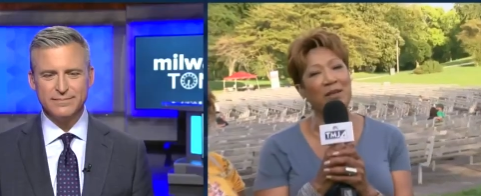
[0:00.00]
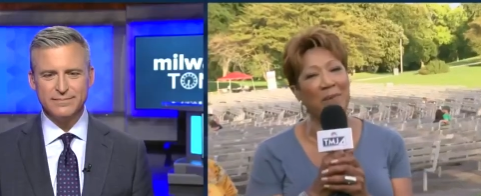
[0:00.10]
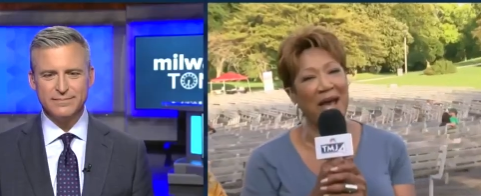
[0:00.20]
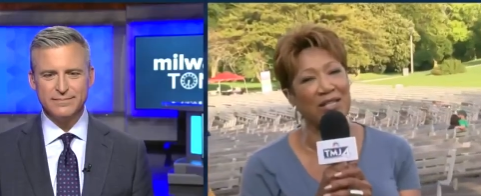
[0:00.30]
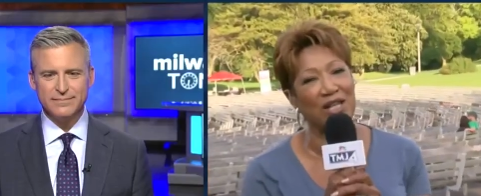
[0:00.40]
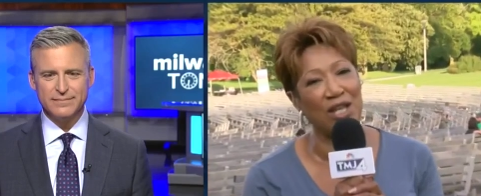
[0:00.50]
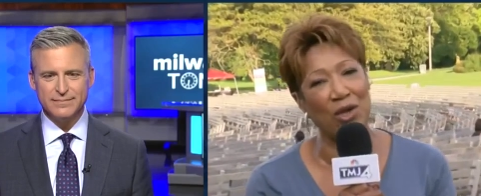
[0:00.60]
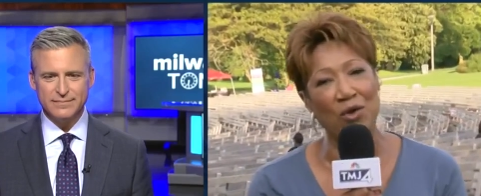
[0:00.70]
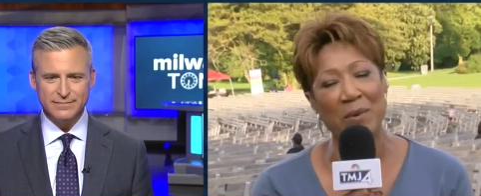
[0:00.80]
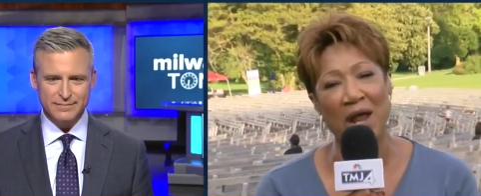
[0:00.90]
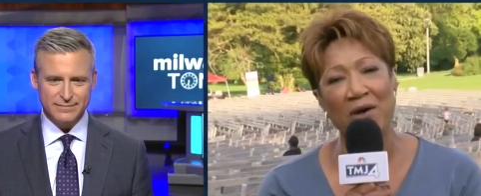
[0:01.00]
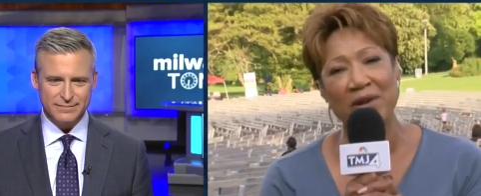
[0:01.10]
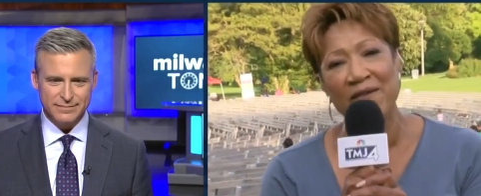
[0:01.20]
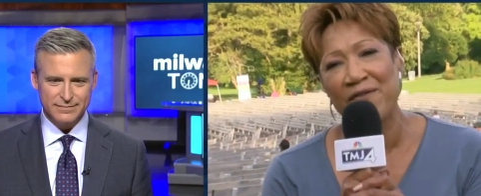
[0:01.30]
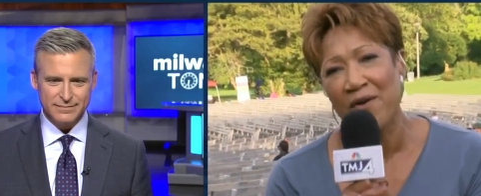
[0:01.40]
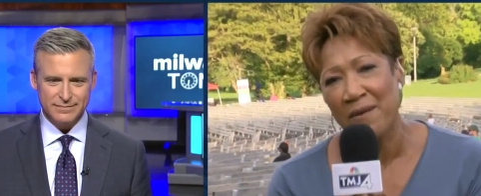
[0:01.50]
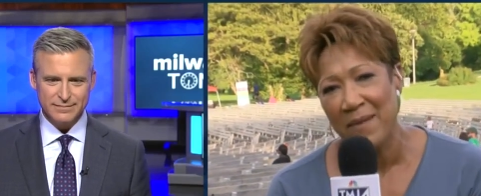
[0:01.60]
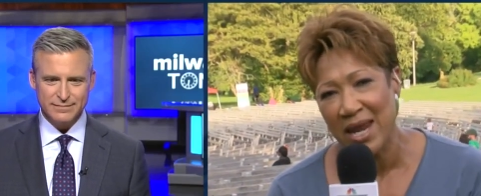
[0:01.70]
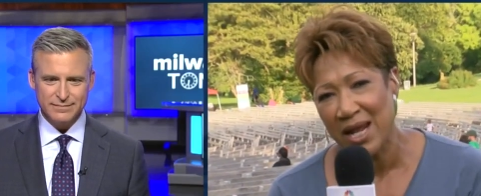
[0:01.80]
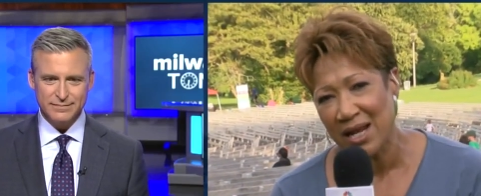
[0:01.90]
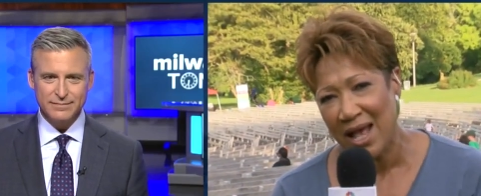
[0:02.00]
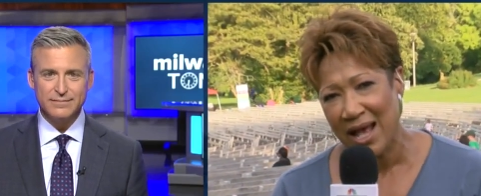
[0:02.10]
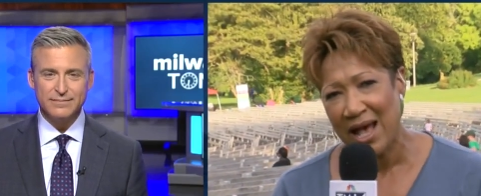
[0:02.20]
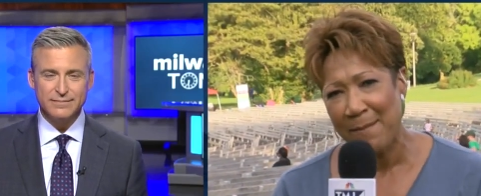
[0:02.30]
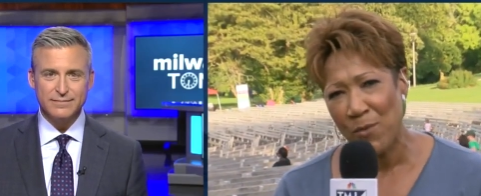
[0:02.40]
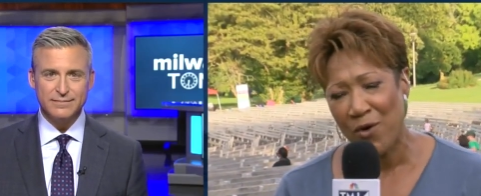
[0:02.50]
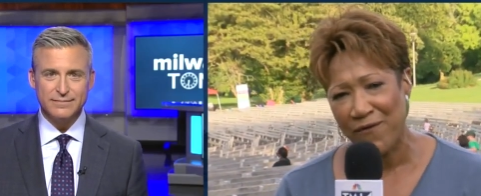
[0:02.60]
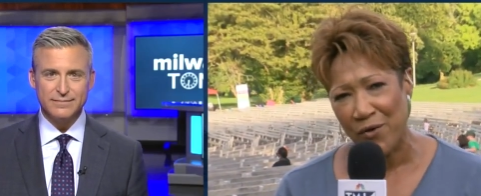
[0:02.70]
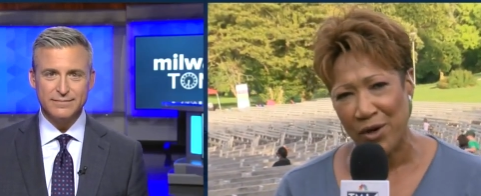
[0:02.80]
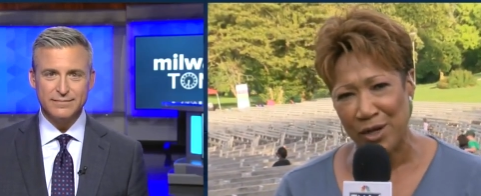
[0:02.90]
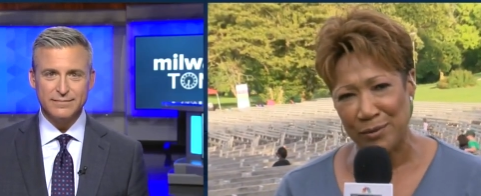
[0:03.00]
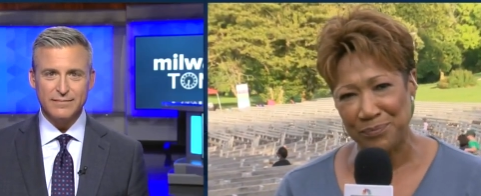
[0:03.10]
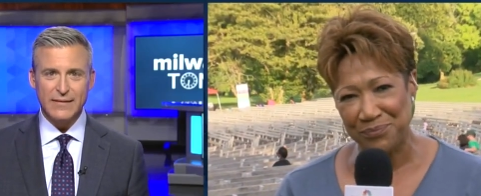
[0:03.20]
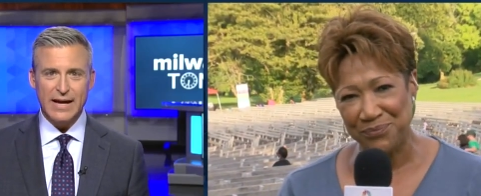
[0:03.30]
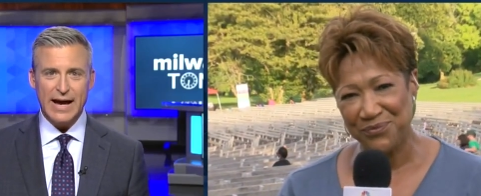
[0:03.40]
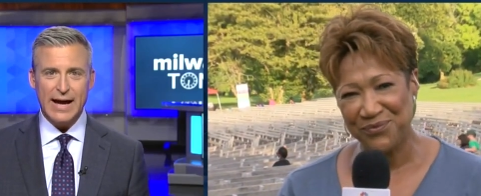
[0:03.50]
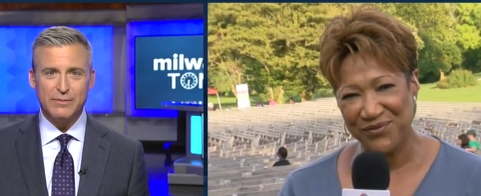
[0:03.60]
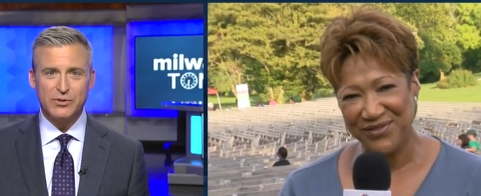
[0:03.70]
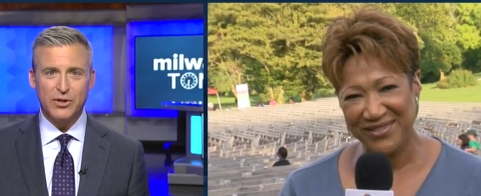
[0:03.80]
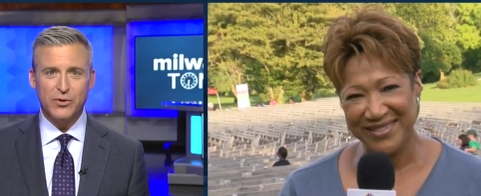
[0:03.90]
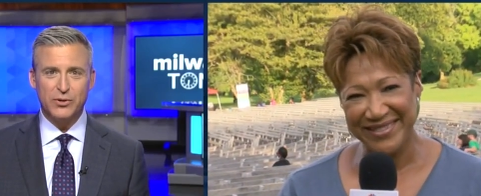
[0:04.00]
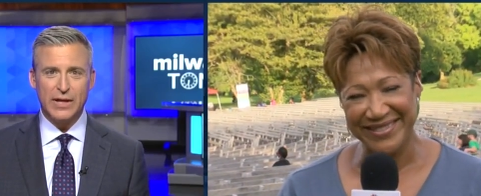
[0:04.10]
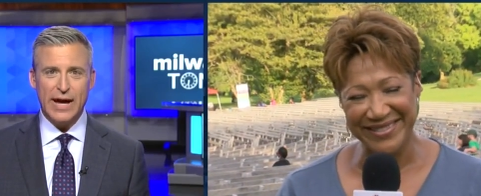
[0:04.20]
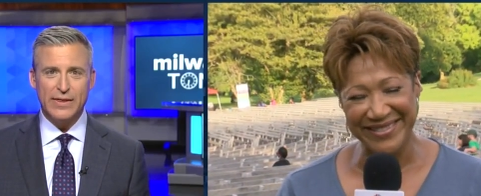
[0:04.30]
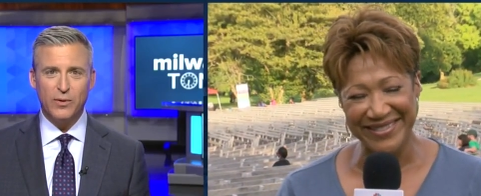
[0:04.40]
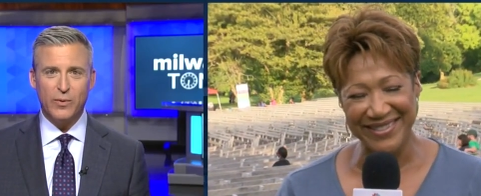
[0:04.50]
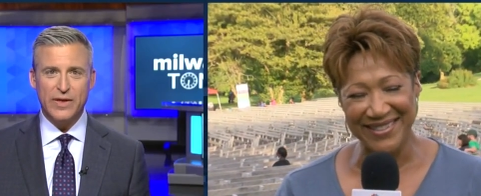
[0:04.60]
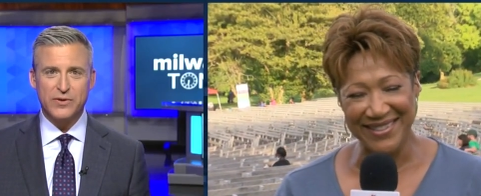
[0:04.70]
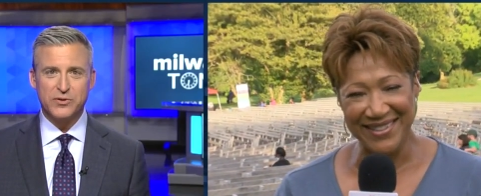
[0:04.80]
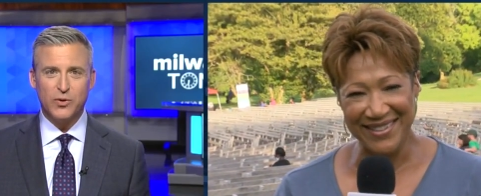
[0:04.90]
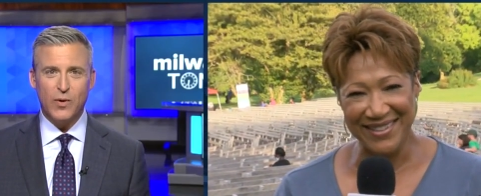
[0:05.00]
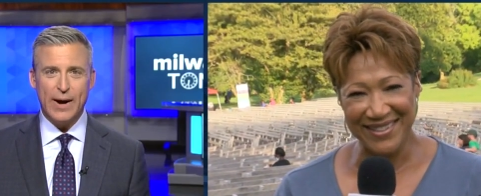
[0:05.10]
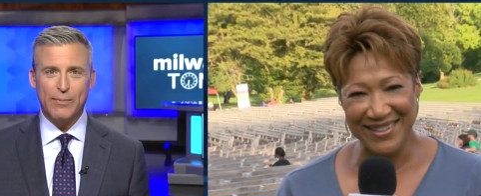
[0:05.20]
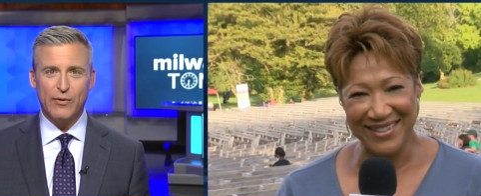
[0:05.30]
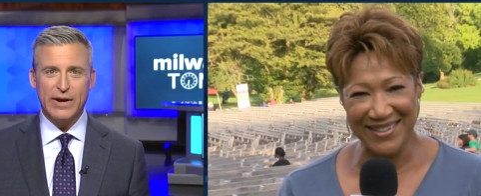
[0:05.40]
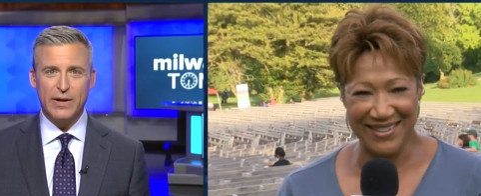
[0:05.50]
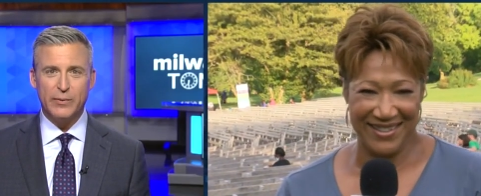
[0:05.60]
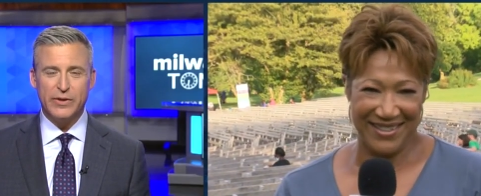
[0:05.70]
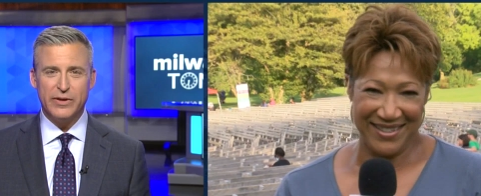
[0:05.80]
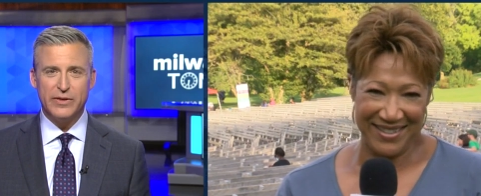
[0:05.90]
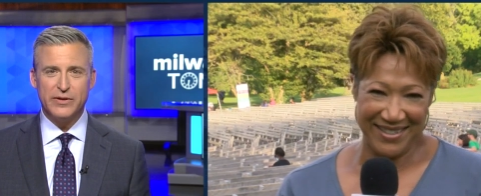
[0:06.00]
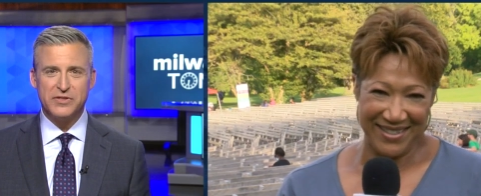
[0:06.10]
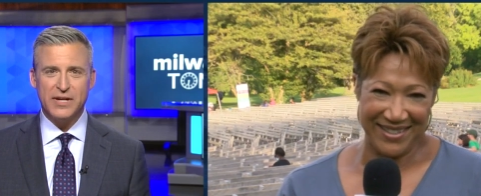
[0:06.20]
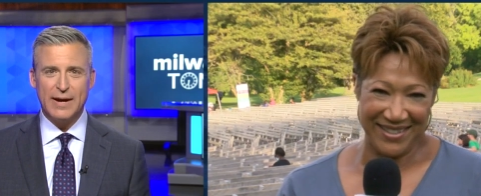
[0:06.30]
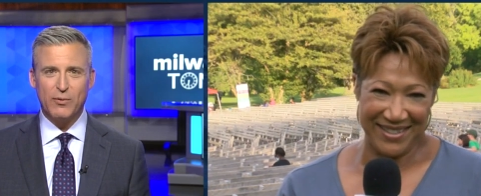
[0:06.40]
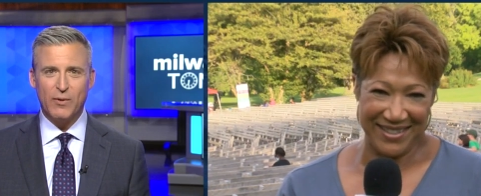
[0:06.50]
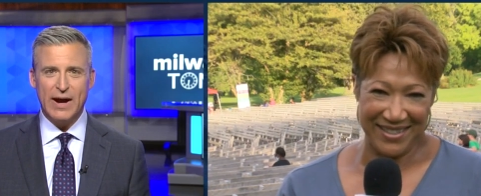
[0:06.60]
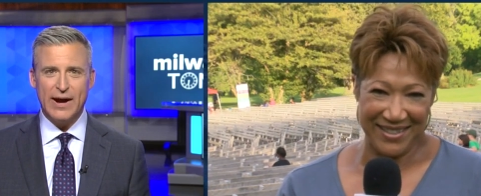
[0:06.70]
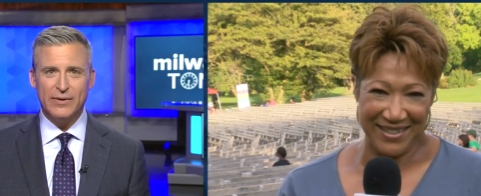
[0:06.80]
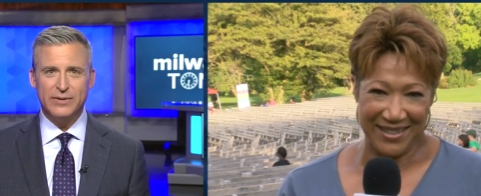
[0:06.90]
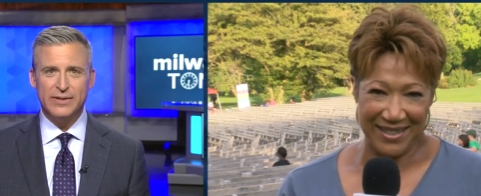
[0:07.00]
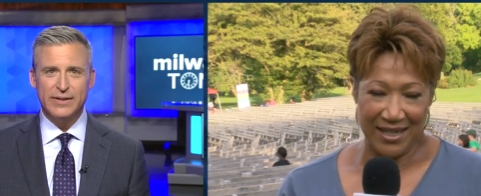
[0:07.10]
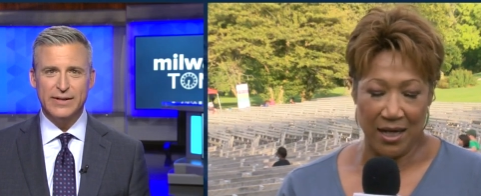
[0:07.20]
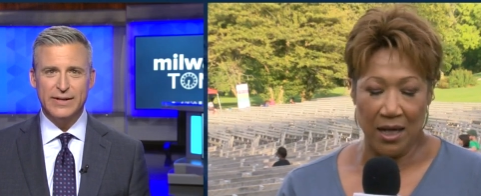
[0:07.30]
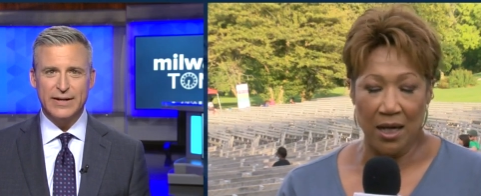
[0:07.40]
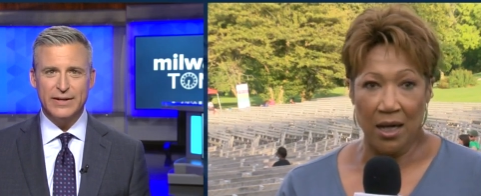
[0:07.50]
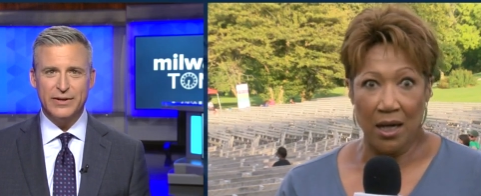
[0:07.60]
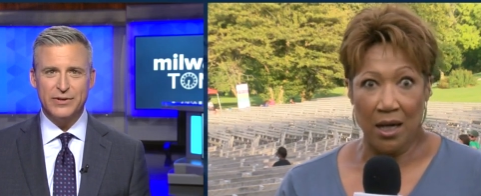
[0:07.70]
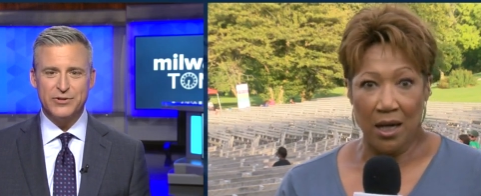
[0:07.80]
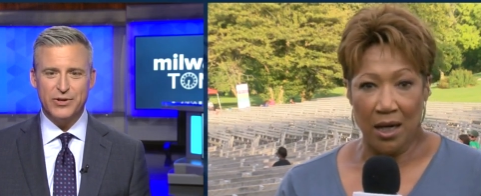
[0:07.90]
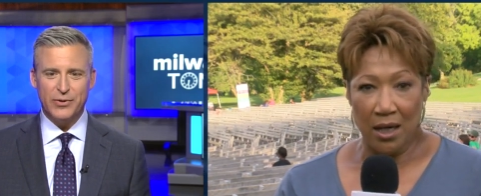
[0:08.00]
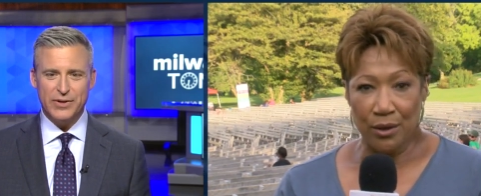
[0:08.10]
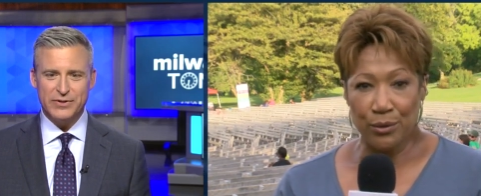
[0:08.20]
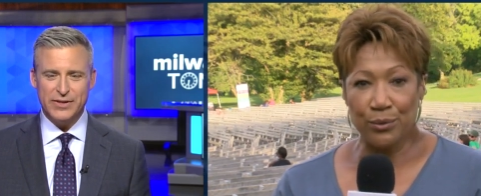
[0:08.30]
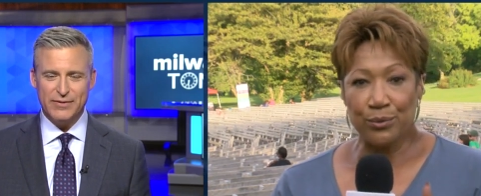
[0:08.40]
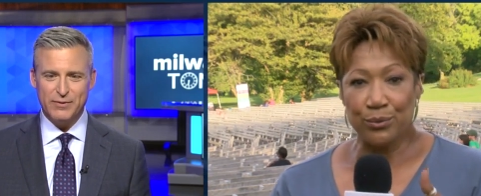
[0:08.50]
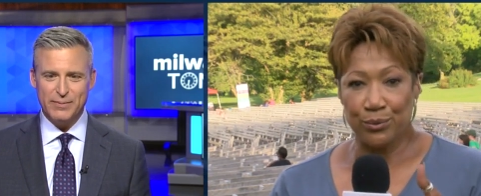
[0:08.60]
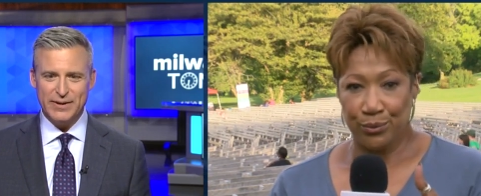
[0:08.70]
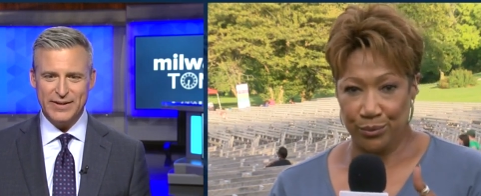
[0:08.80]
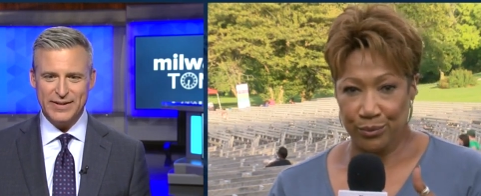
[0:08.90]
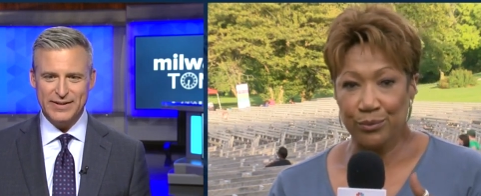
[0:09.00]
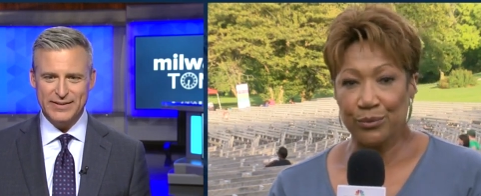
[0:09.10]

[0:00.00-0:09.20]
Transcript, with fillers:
Speaker 1: it back to you, but only for a minute. I got more for you.
Speaker 2: I am so glad the weather's cooperating with you this time around and you can show this to everybody.